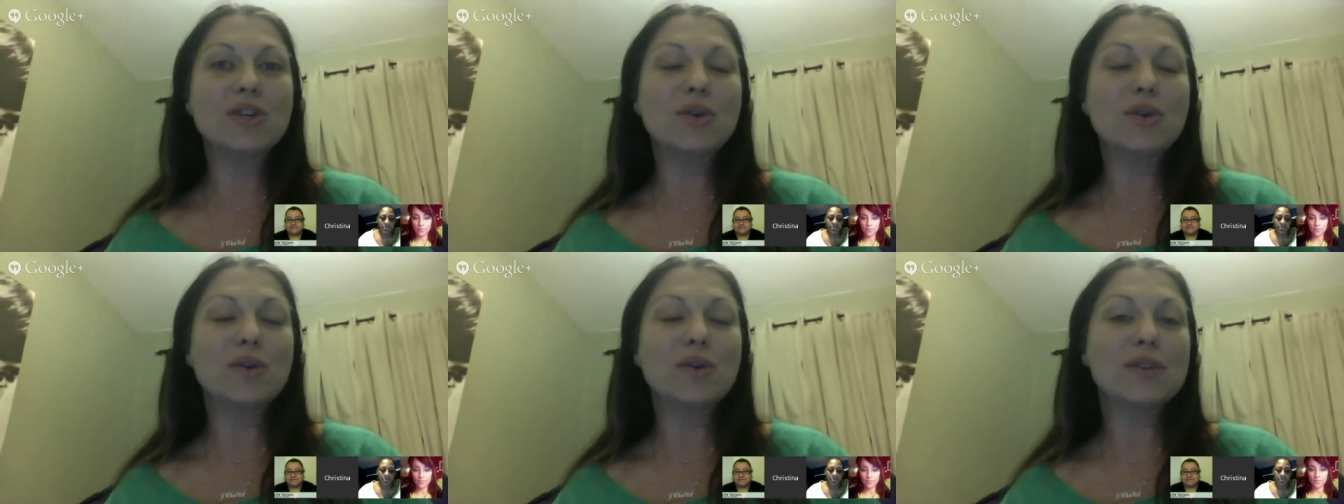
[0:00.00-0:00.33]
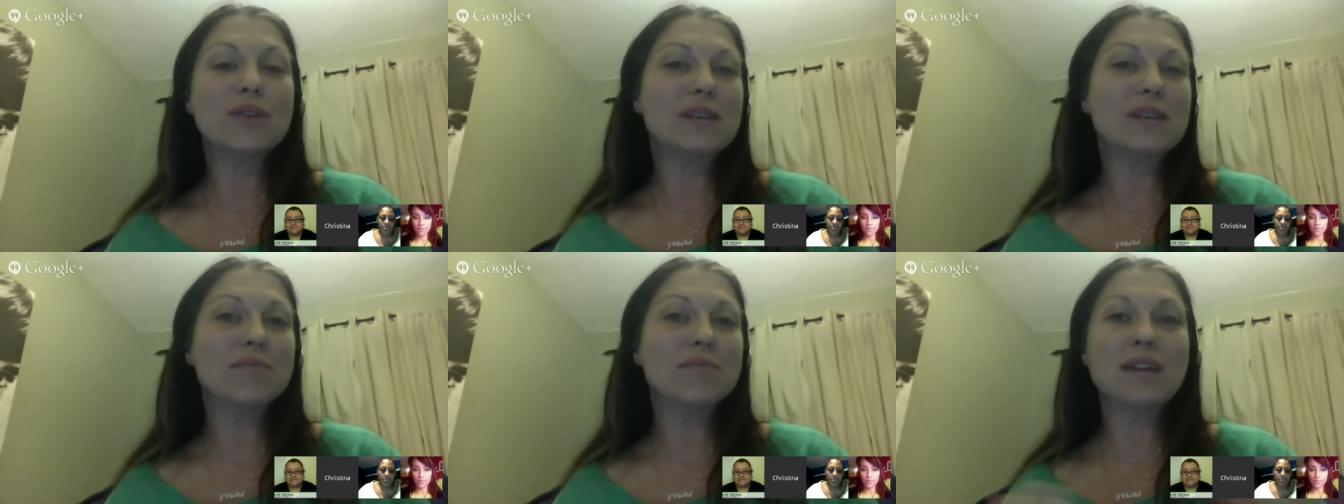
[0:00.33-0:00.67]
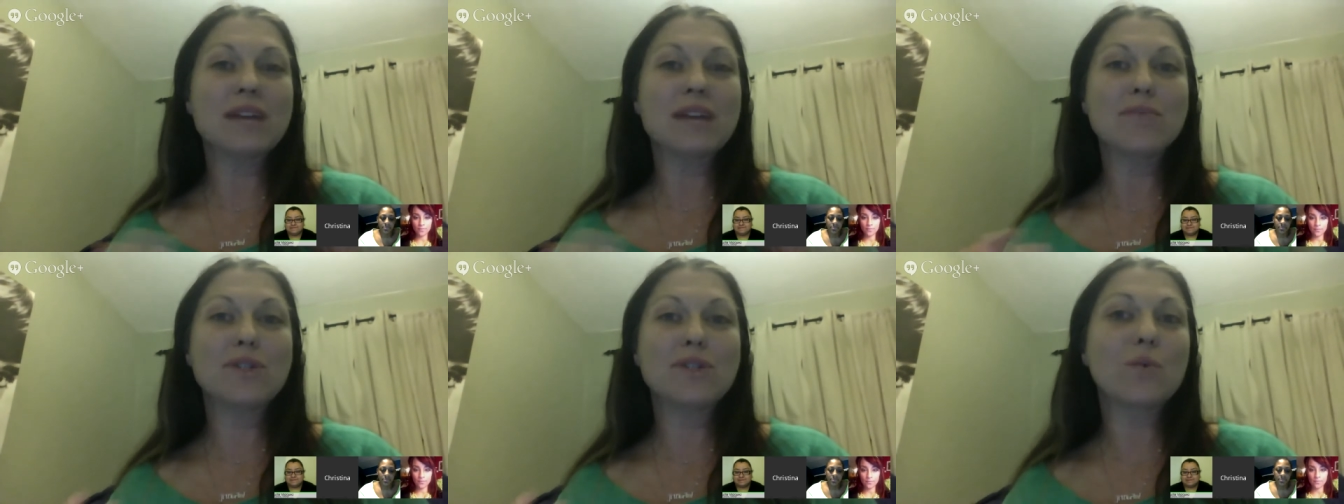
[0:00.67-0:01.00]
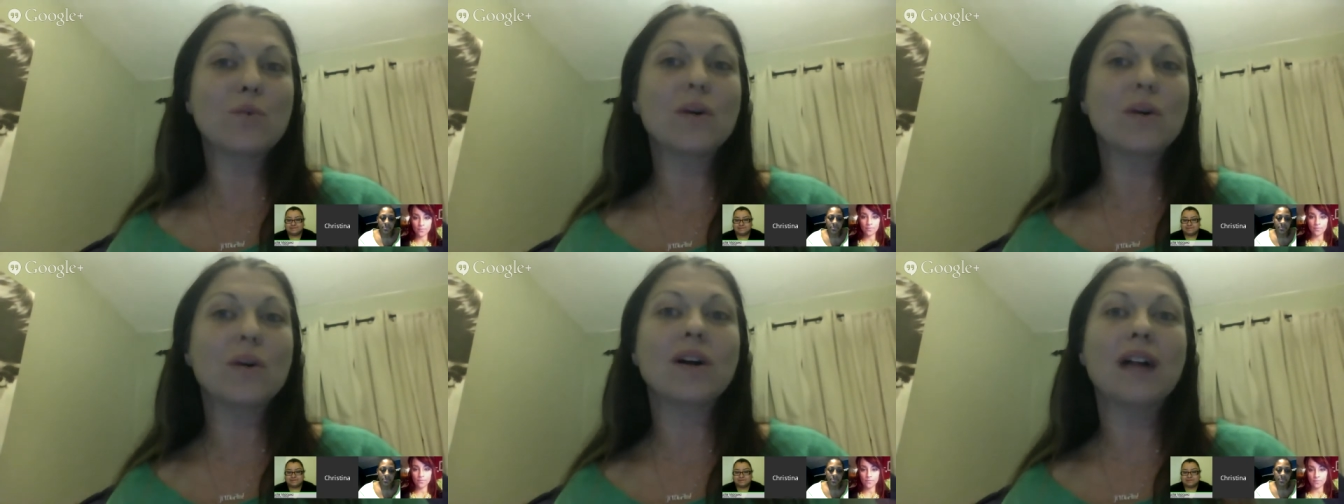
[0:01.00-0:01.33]
sometimes you
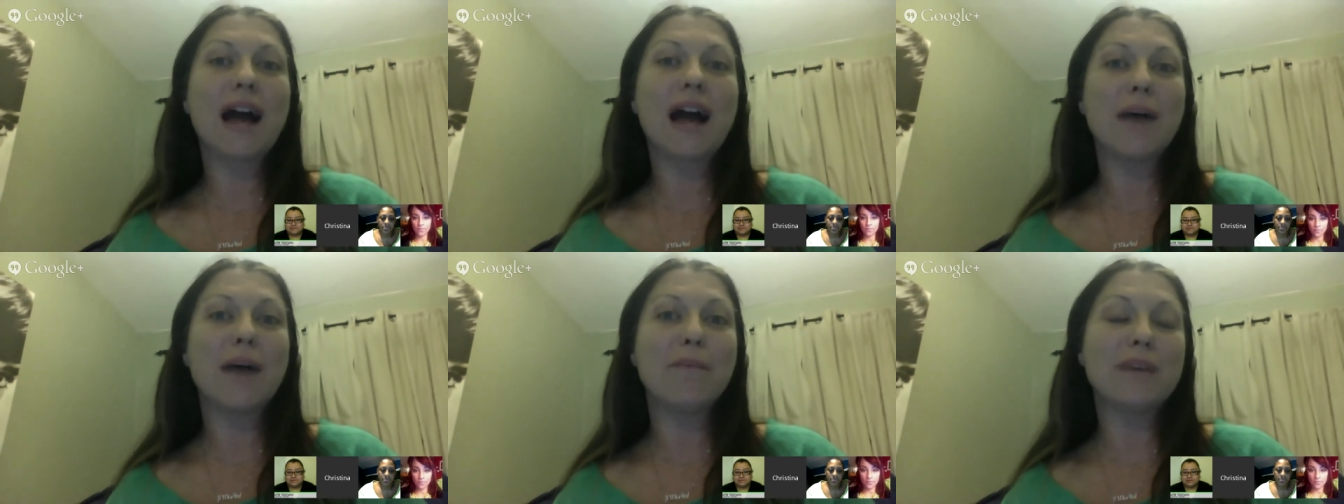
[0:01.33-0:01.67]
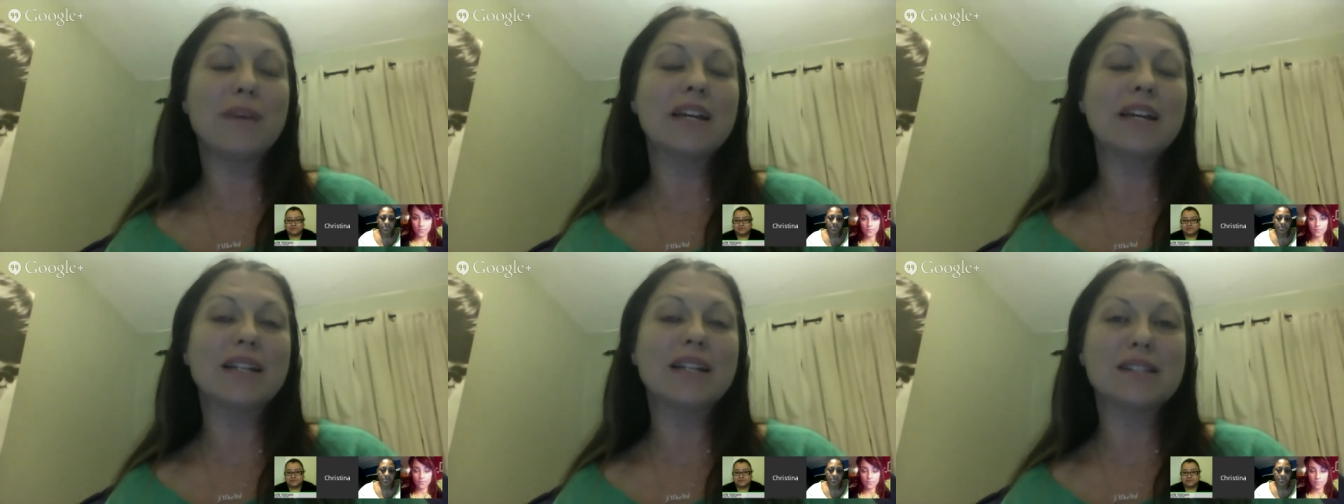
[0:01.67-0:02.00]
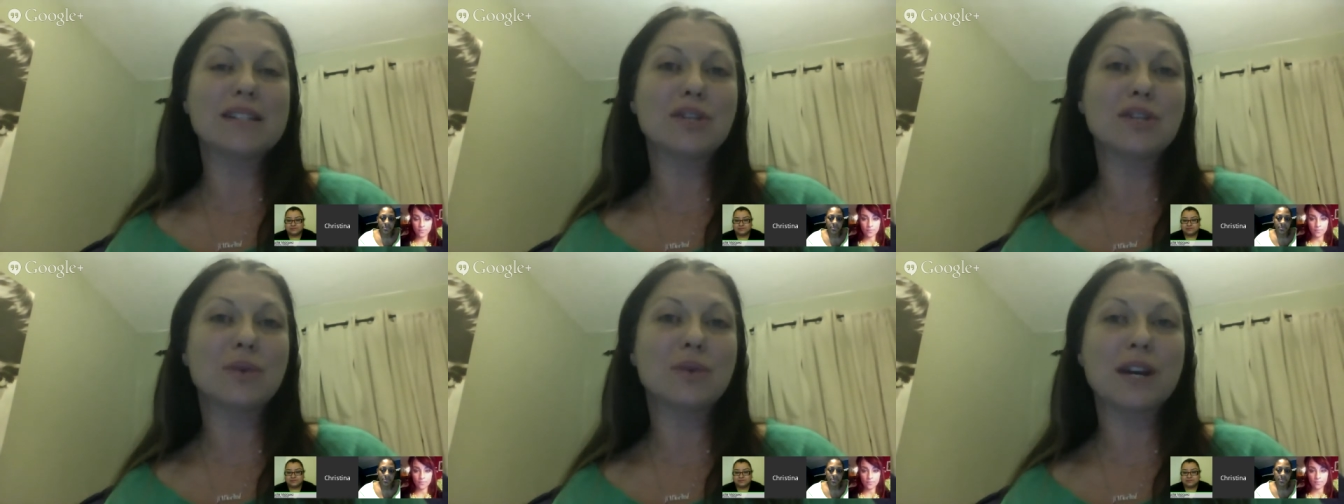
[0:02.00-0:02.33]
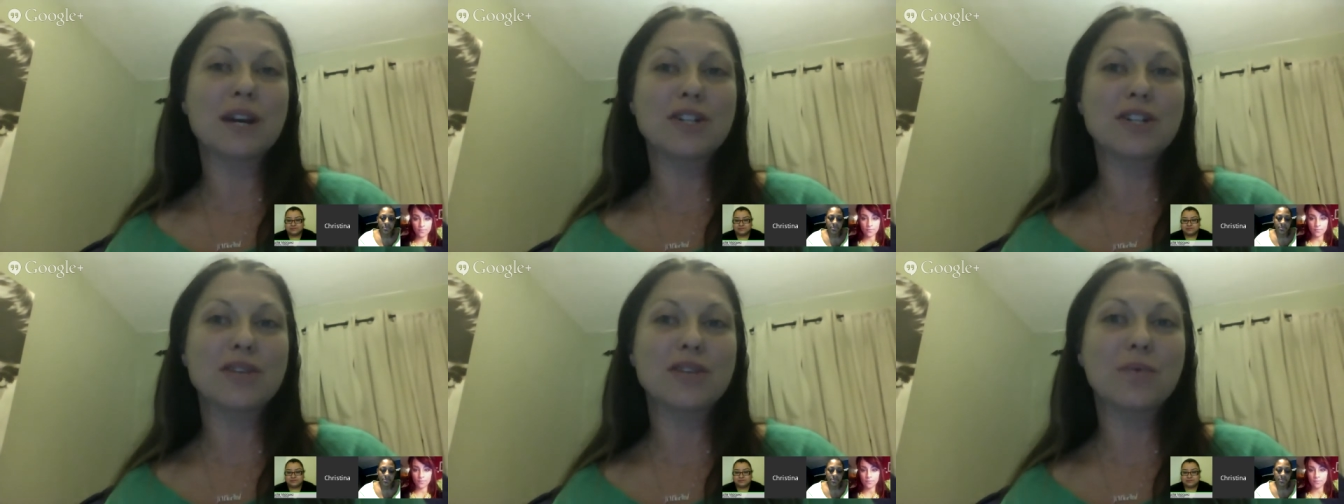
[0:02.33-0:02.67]
will be in a
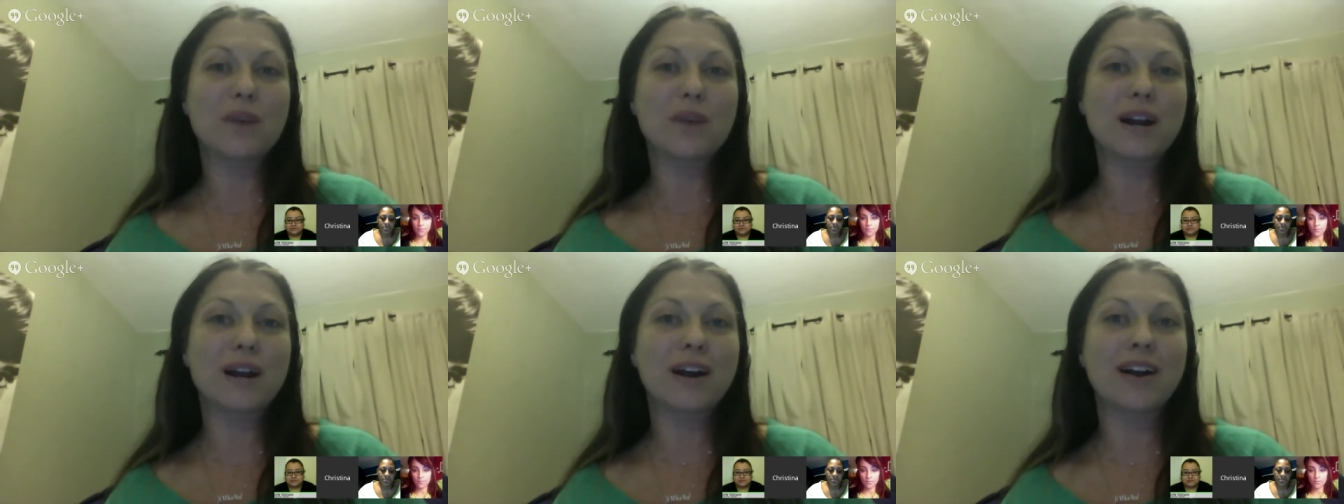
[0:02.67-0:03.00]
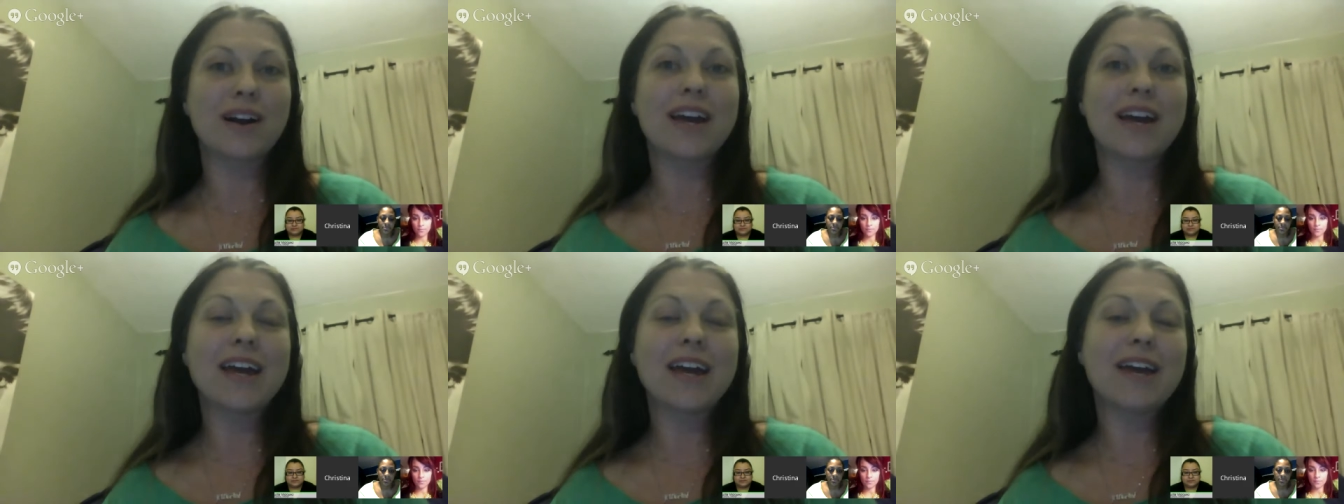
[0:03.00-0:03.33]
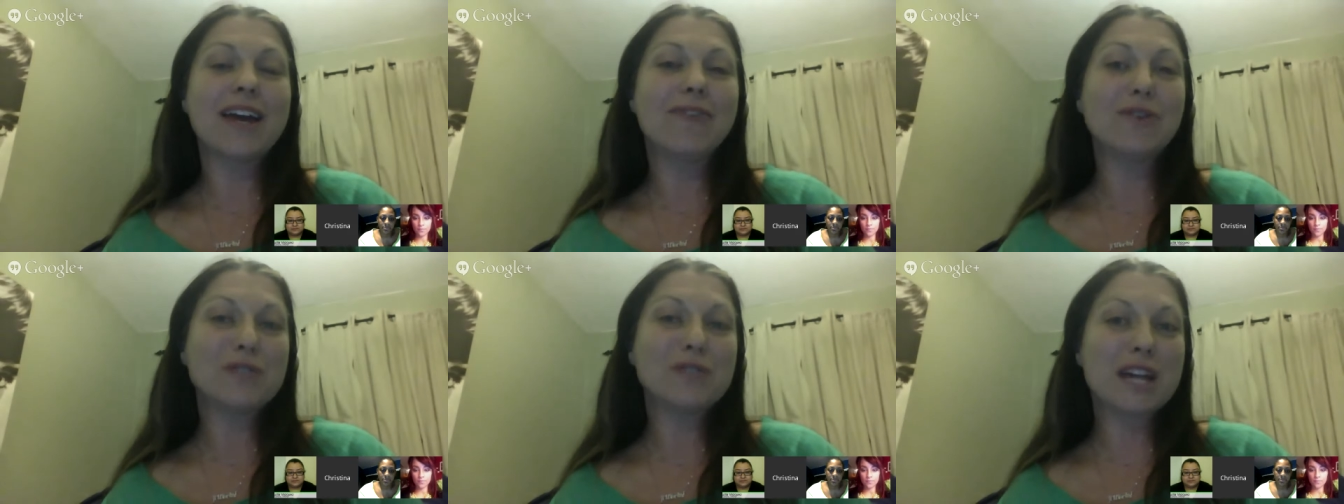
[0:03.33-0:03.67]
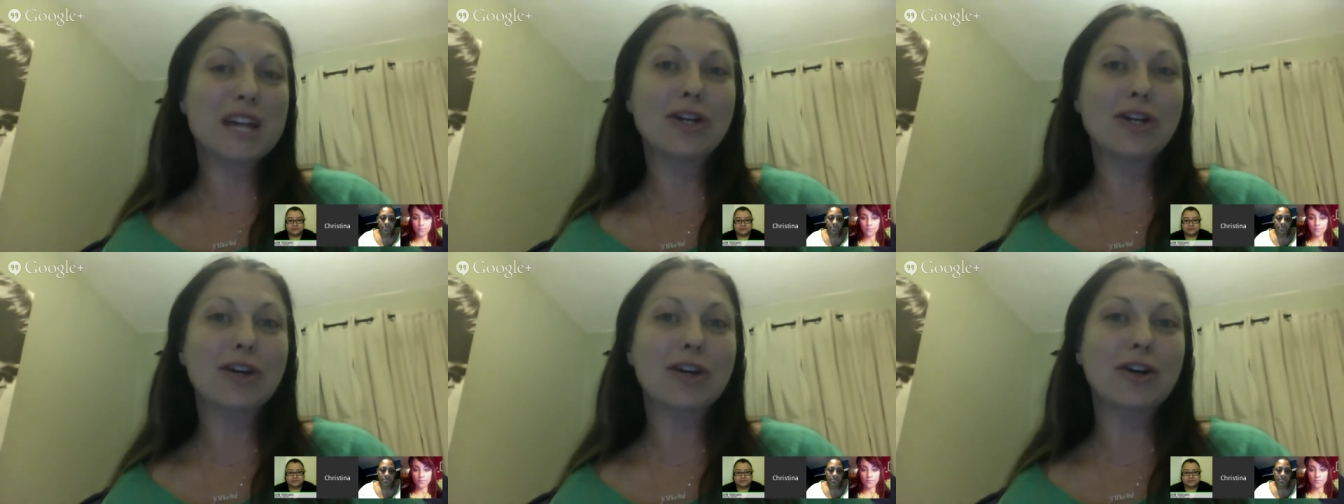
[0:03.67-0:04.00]
situation where if you
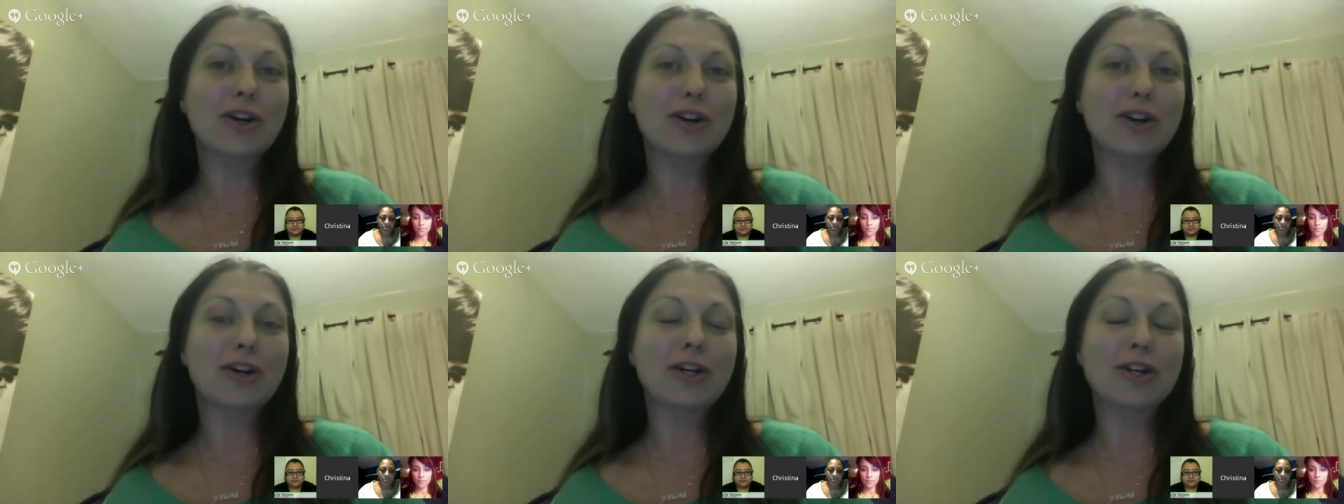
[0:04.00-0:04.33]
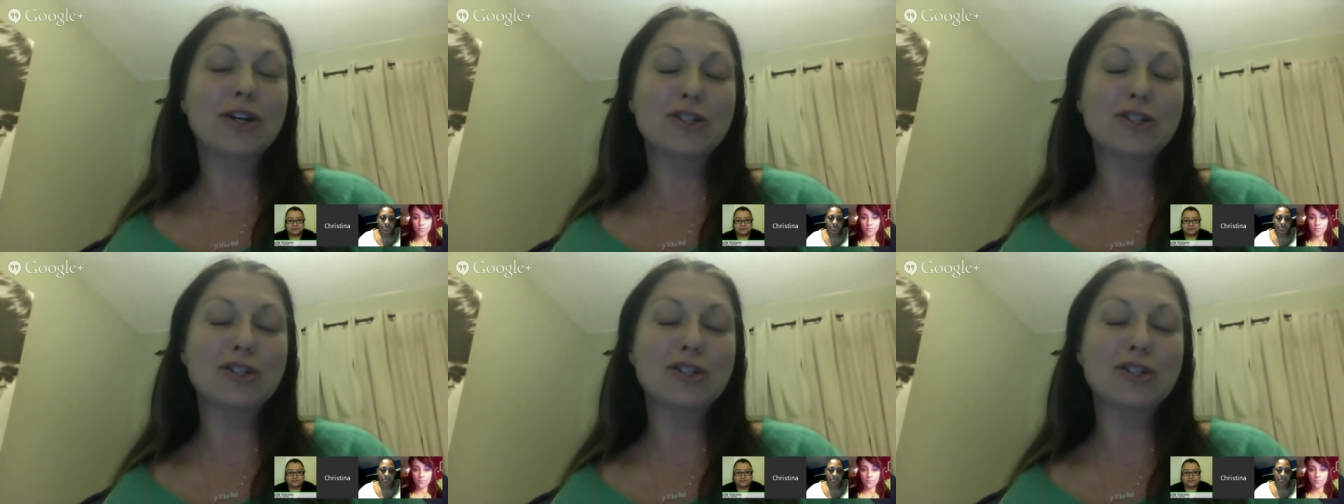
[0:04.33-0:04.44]
take your